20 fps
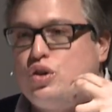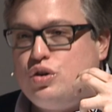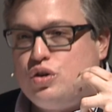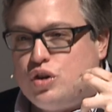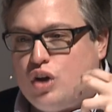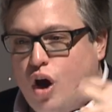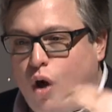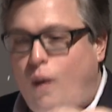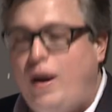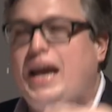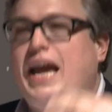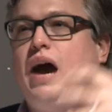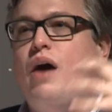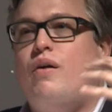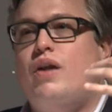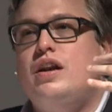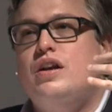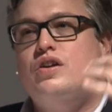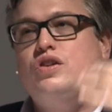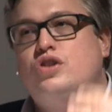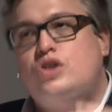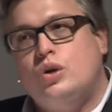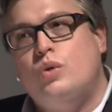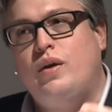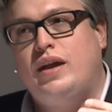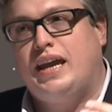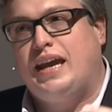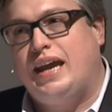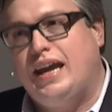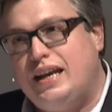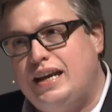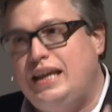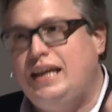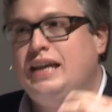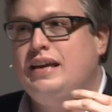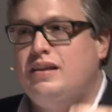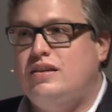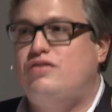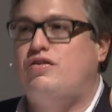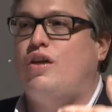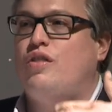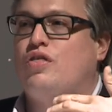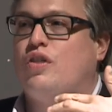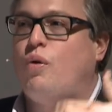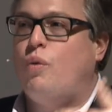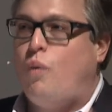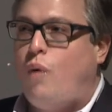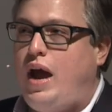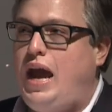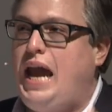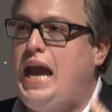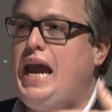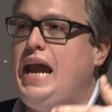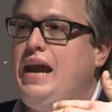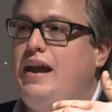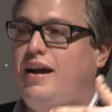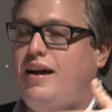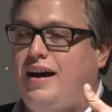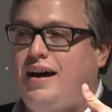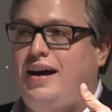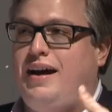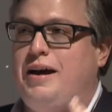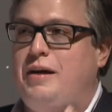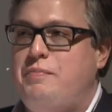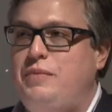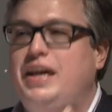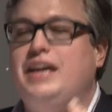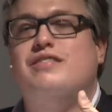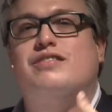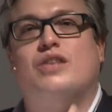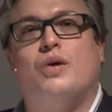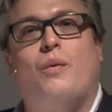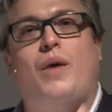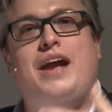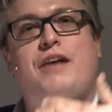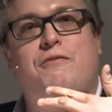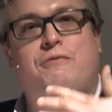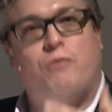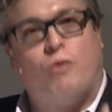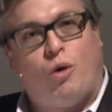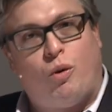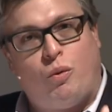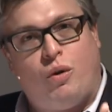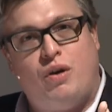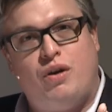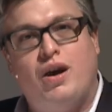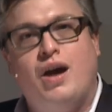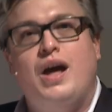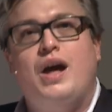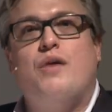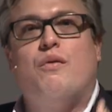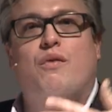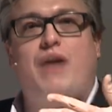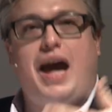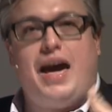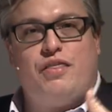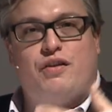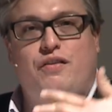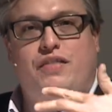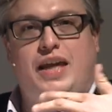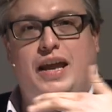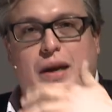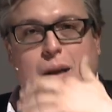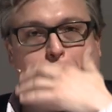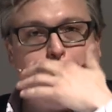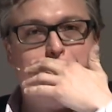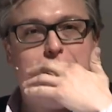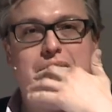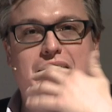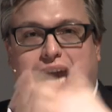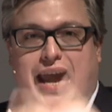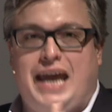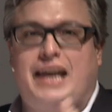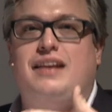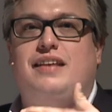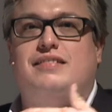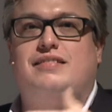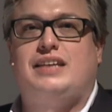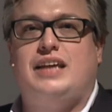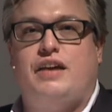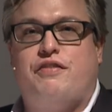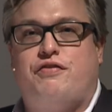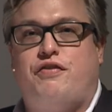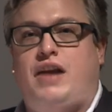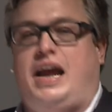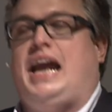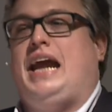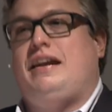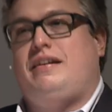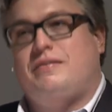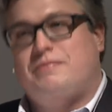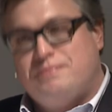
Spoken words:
going out and doing it is the way forward, rather than being endlessly afraid.